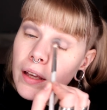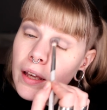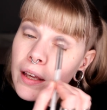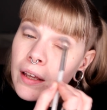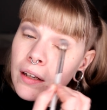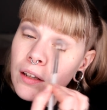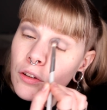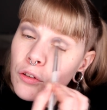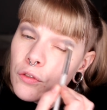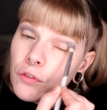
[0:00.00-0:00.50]

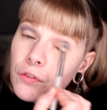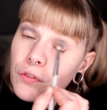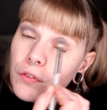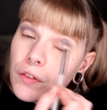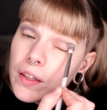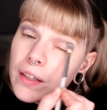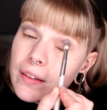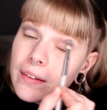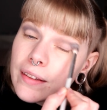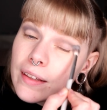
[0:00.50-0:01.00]
And it
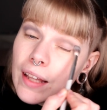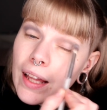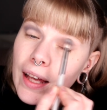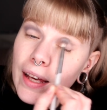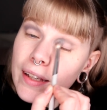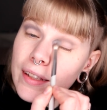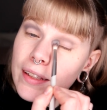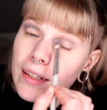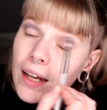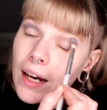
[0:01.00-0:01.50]
feels
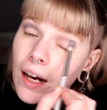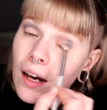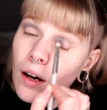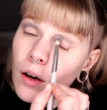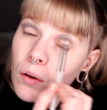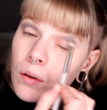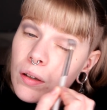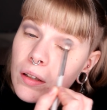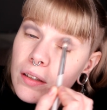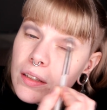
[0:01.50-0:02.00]
like
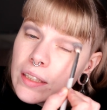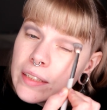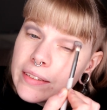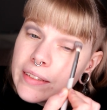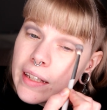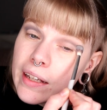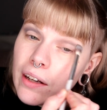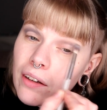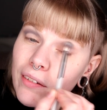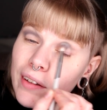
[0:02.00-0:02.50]
now, a
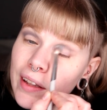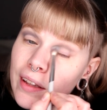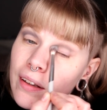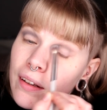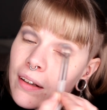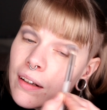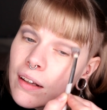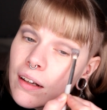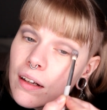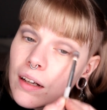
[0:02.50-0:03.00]
year
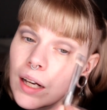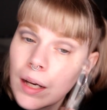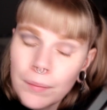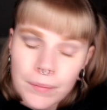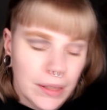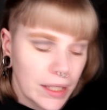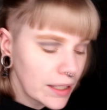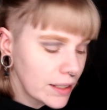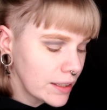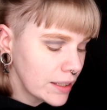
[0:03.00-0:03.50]
in, I'm
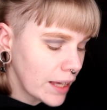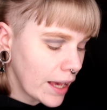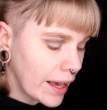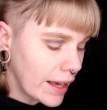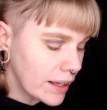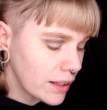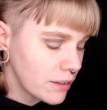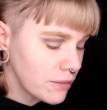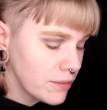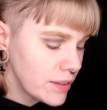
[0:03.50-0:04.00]
getting a
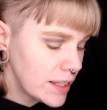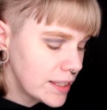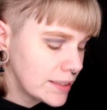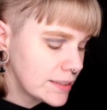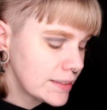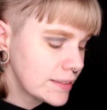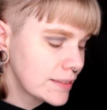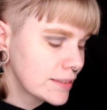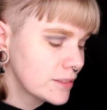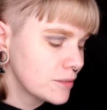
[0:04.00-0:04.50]
hang of
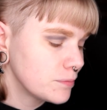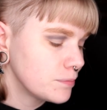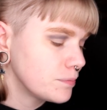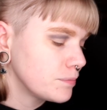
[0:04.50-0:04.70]
this.